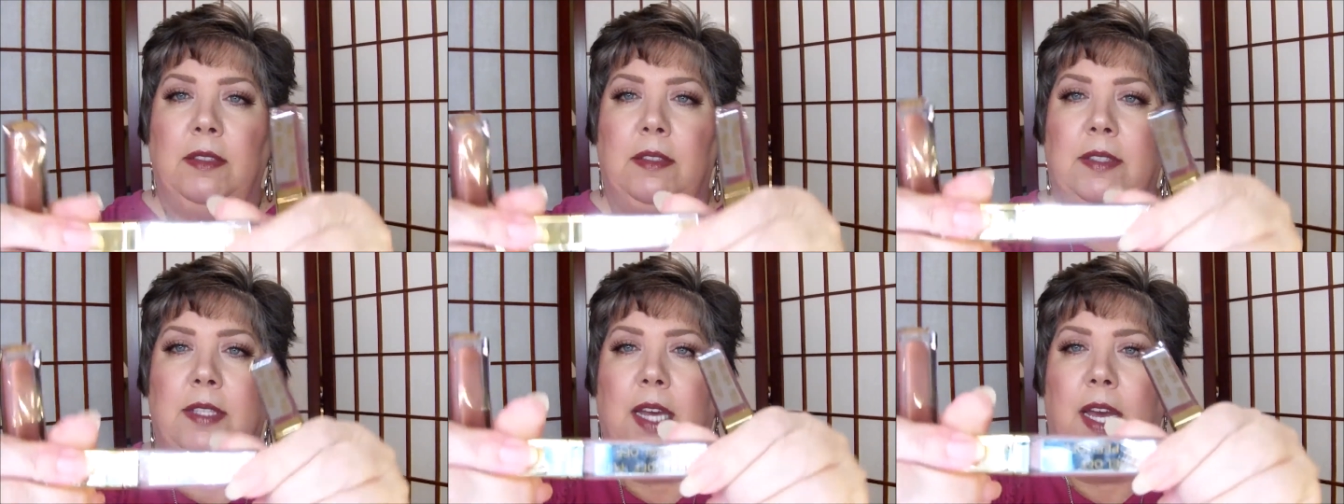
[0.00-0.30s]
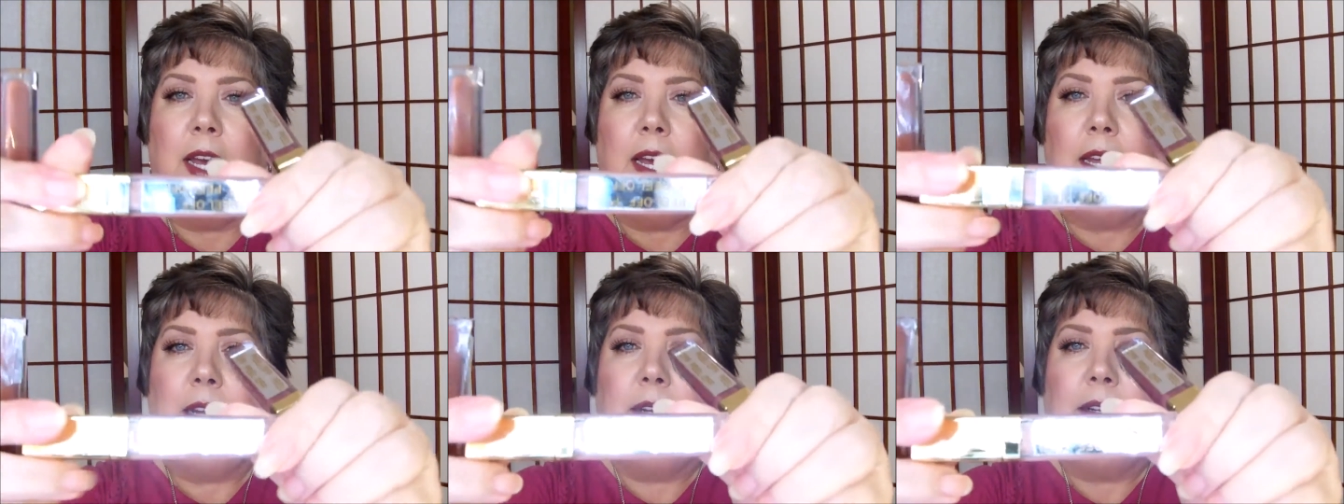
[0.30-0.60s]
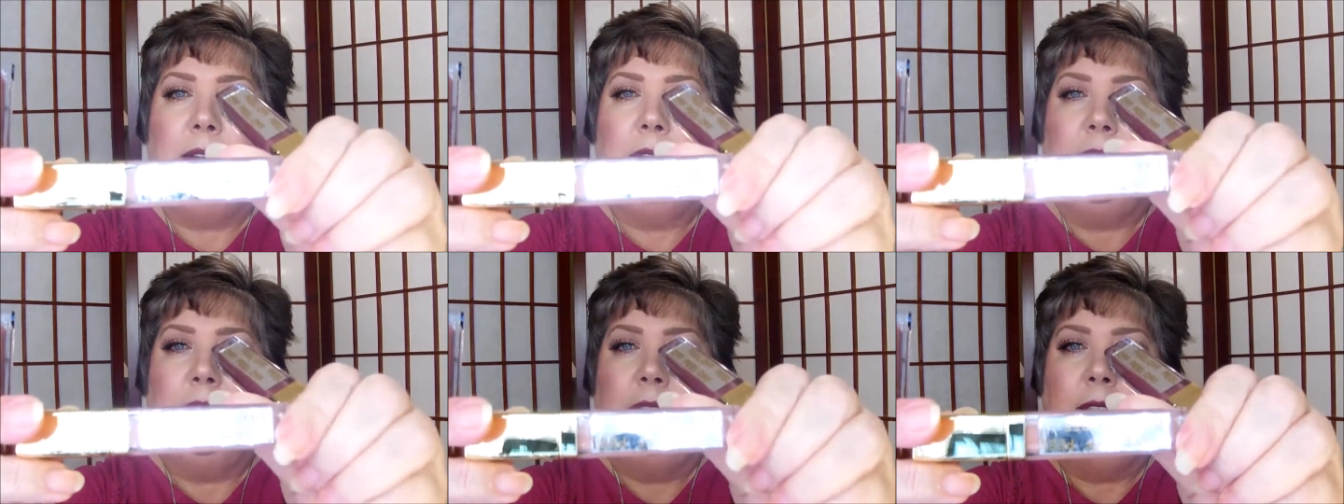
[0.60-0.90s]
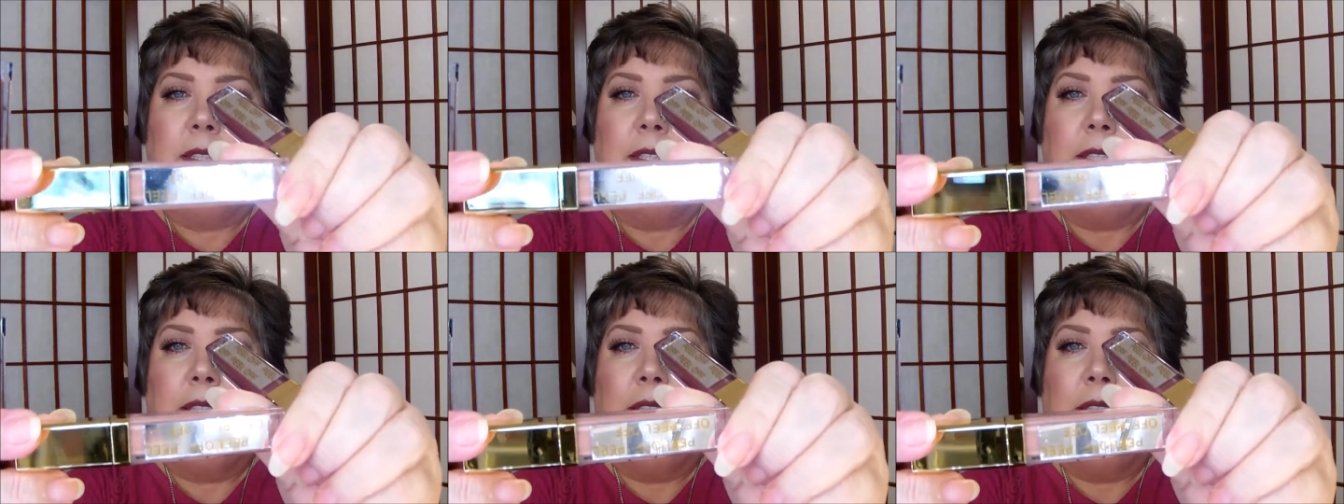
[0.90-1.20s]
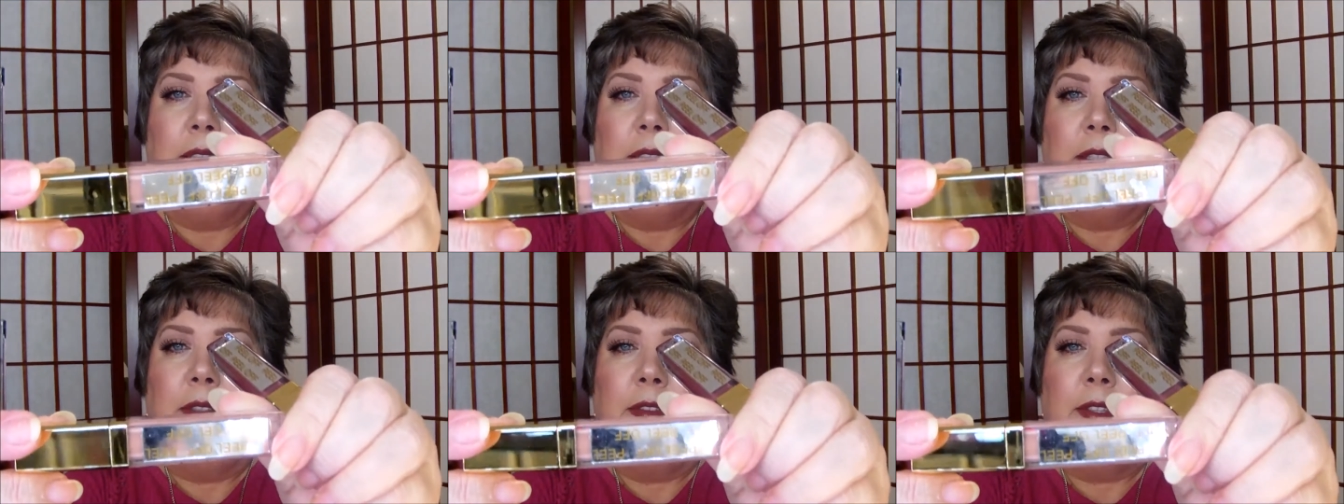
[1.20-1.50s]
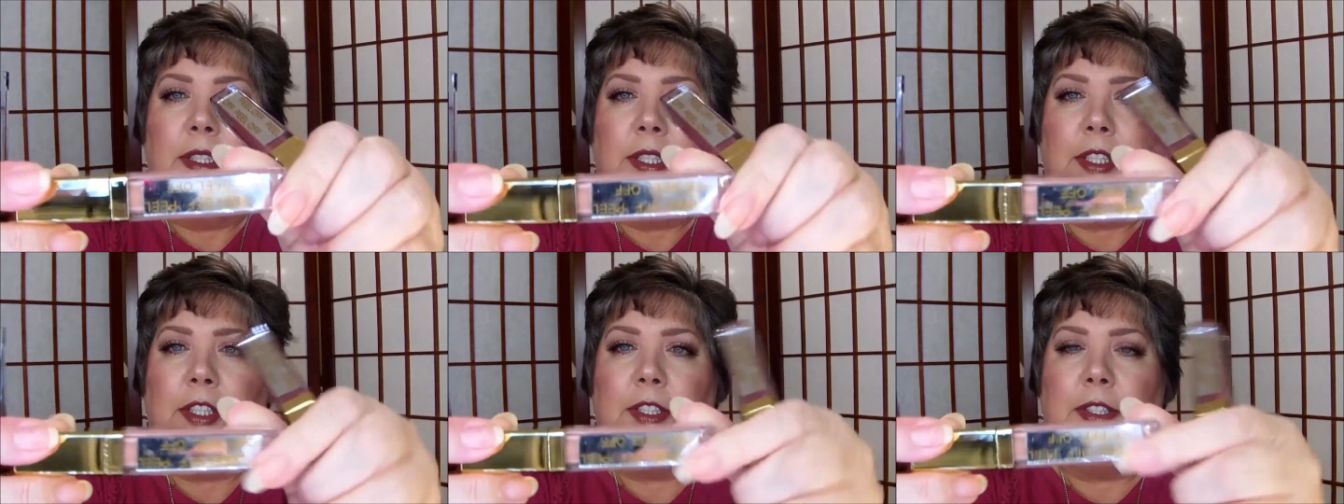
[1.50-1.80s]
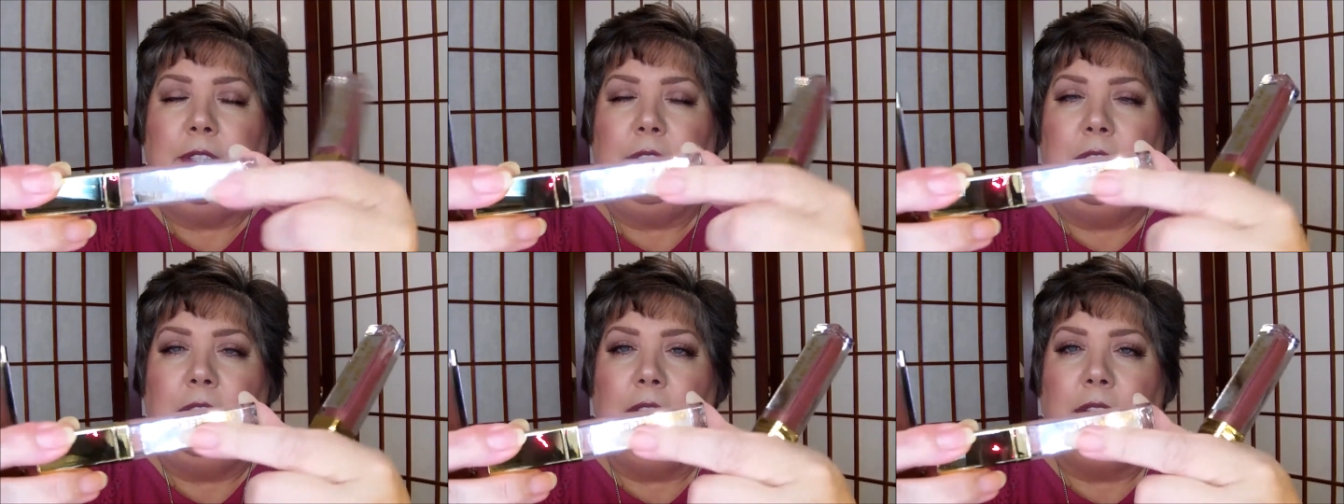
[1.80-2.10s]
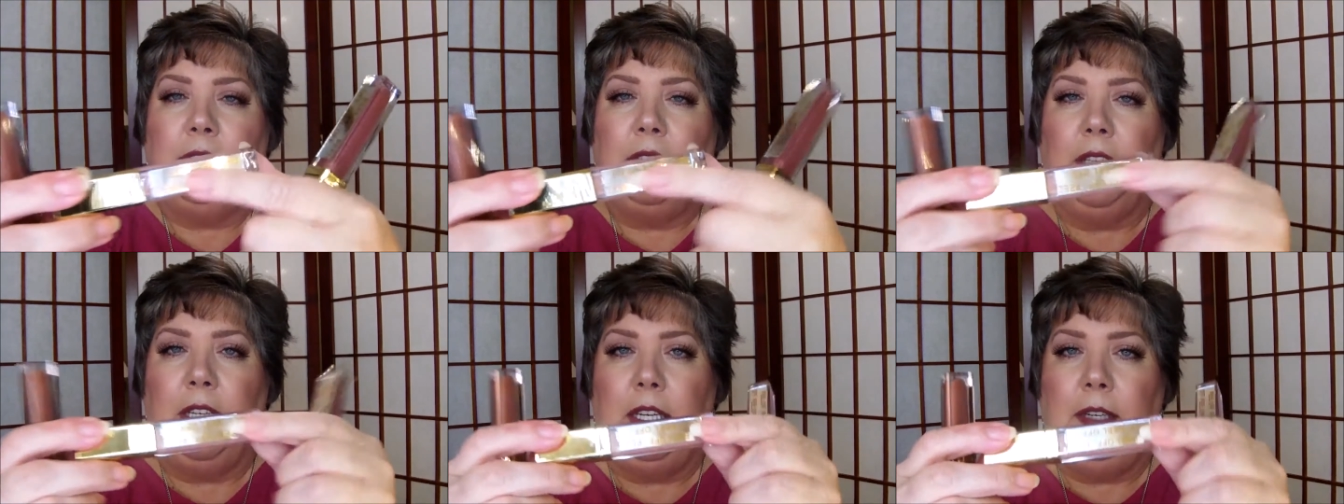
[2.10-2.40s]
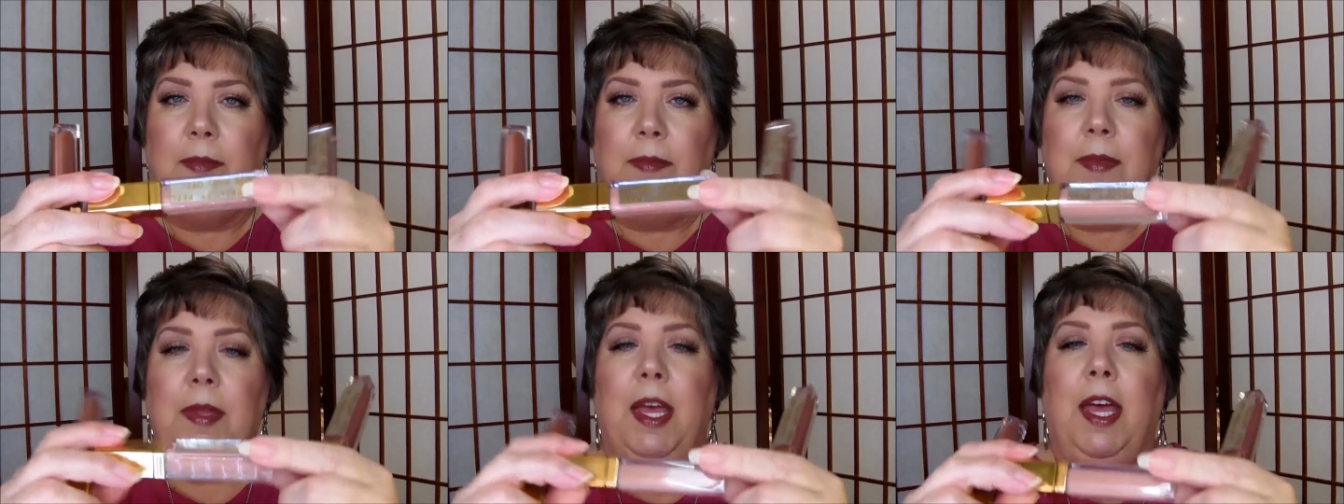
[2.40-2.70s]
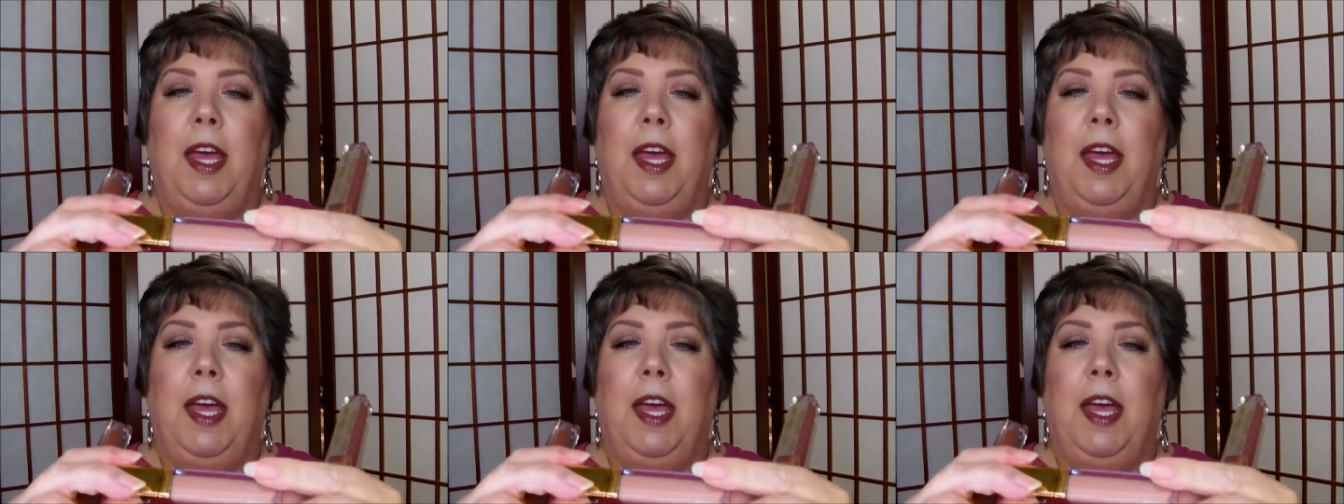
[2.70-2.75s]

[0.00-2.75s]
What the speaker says: the side, which you can see